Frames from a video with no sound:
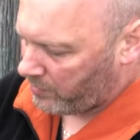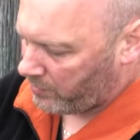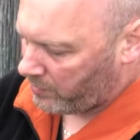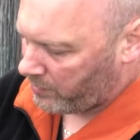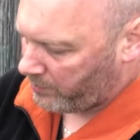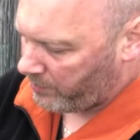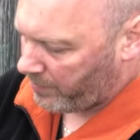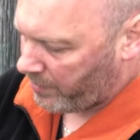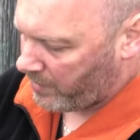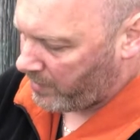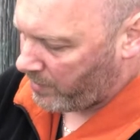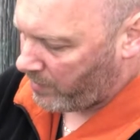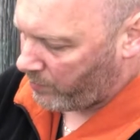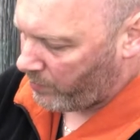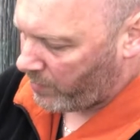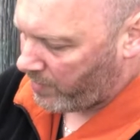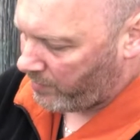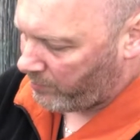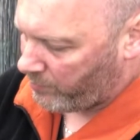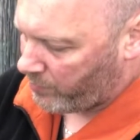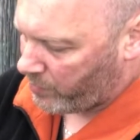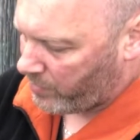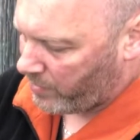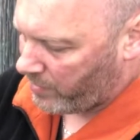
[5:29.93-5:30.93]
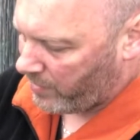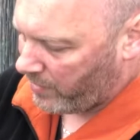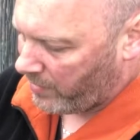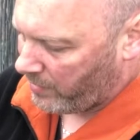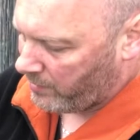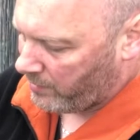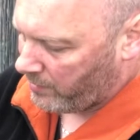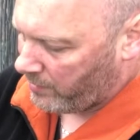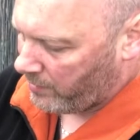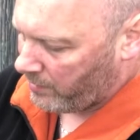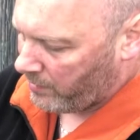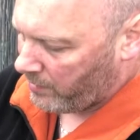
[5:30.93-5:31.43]
depending on what I put it in.
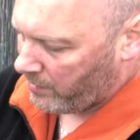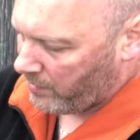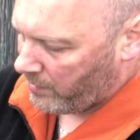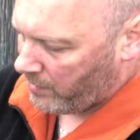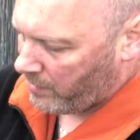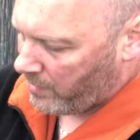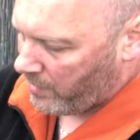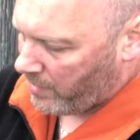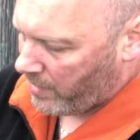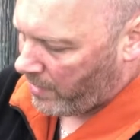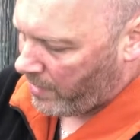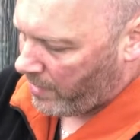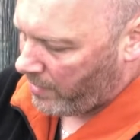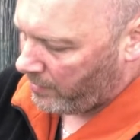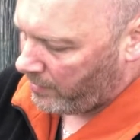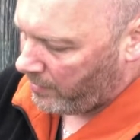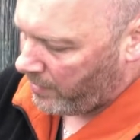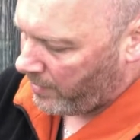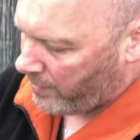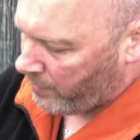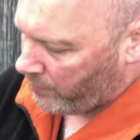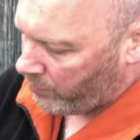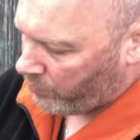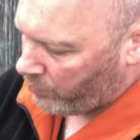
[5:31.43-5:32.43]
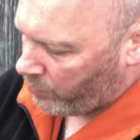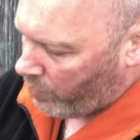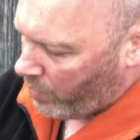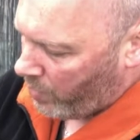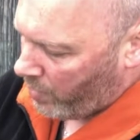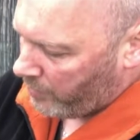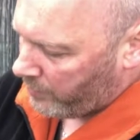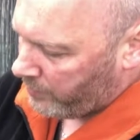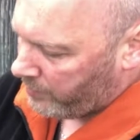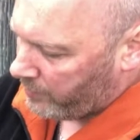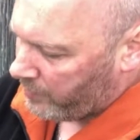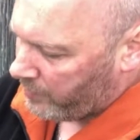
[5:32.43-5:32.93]
Let them grow on,